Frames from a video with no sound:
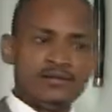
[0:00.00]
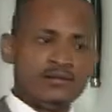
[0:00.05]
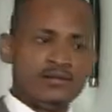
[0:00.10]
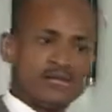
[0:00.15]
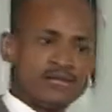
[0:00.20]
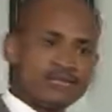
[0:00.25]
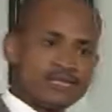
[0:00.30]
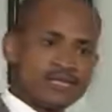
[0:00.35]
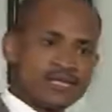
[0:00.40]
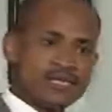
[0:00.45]

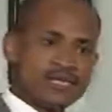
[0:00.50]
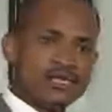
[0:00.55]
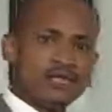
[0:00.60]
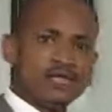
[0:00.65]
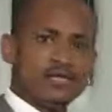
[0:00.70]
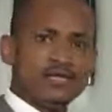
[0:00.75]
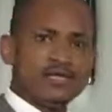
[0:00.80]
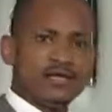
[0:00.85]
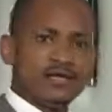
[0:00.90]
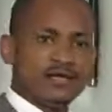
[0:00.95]
3
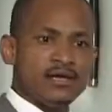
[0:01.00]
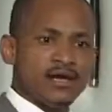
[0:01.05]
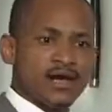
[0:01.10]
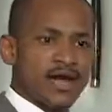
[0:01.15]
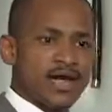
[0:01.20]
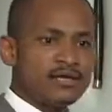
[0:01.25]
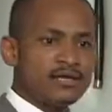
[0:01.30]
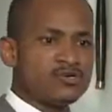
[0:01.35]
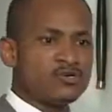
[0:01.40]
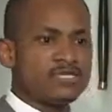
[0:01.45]

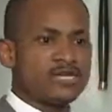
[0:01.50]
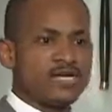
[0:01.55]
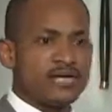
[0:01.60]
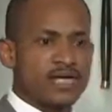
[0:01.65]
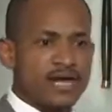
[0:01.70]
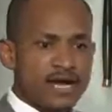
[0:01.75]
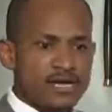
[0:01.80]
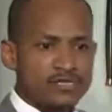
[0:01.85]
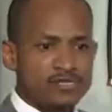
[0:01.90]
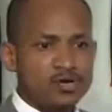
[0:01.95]
hydrogen
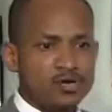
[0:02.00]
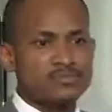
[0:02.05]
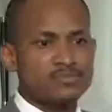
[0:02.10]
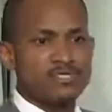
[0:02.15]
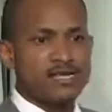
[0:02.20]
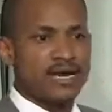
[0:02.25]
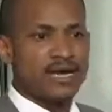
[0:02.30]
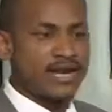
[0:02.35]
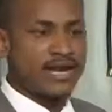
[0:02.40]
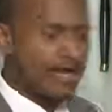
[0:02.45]
atoms
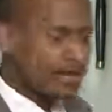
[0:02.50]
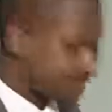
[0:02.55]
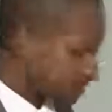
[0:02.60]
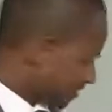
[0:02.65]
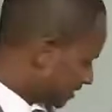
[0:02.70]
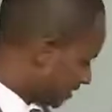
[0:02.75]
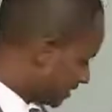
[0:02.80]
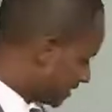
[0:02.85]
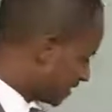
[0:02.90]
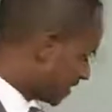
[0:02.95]
less
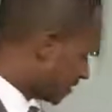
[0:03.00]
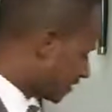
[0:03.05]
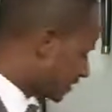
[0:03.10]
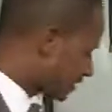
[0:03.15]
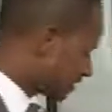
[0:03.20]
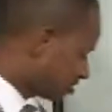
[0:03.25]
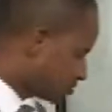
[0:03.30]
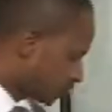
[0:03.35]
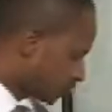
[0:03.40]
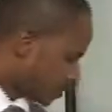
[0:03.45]
in our
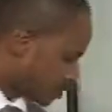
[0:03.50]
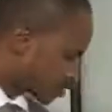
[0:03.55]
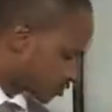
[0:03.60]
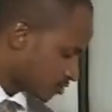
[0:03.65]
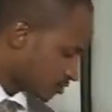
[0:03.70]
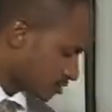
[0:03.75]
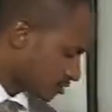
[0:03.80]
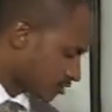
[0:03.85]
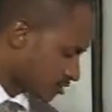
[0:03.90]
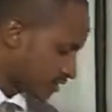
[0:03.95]

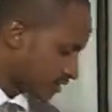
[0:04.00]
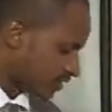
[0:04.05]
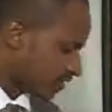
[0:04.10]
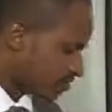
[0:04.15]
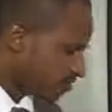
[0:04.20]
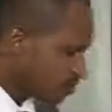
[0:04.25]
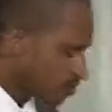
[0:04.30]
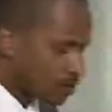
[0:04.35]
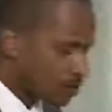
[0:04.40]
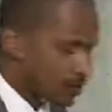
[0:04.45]
situation is
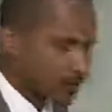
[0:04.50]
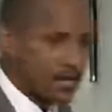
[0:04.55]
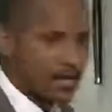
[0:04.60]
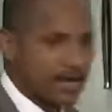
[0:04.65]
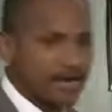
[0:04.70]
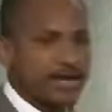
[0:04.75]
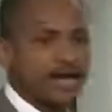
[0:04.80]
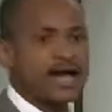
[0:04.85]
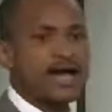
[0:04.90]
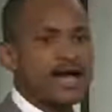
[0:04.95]
called
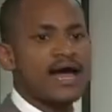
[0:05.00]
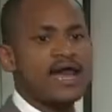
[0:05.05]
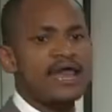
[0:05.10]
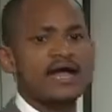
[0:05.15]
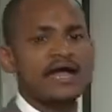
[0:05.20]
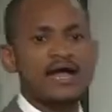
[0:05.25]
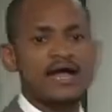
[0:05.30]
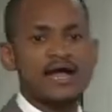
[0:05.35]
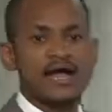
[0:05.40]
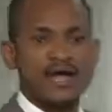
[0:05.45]
an
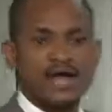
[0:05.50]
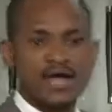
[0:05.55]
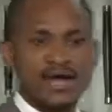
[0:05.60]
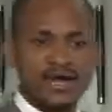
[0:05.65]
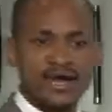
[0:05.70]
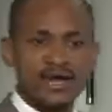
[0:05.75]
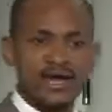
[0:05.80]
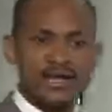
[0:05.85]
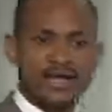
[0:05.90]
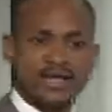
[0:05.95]

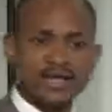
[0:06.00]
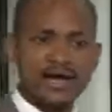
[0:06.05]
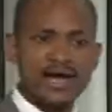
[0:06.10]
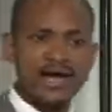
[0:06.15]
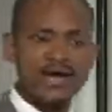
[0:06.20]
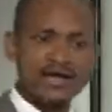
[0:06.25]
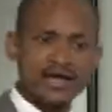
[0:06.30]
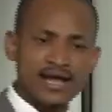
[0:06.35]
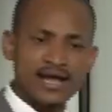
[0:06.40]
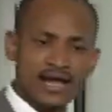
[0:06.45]

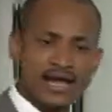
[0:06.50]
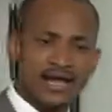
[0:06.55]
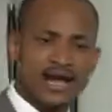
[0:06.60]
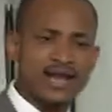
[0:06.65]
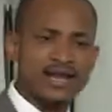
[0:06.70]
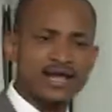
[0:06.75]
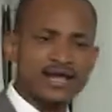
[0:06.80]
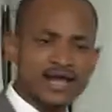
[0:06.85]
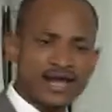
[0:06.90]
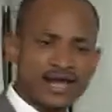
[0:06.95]

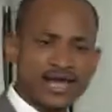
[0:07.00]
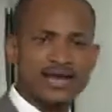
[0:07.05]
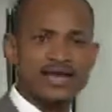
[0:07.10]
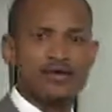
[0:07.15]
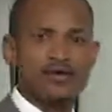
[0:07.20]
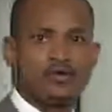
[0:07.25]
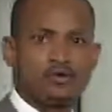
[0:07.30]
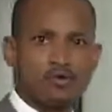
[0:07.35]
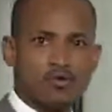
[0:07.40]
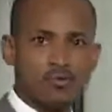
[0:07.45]
alkyl
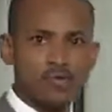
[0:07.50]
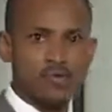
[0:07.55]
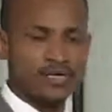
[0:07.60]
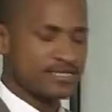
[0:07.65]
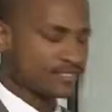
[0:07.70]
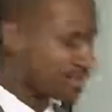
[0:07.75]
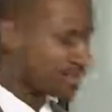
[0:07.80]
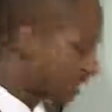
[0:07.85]
group. It is an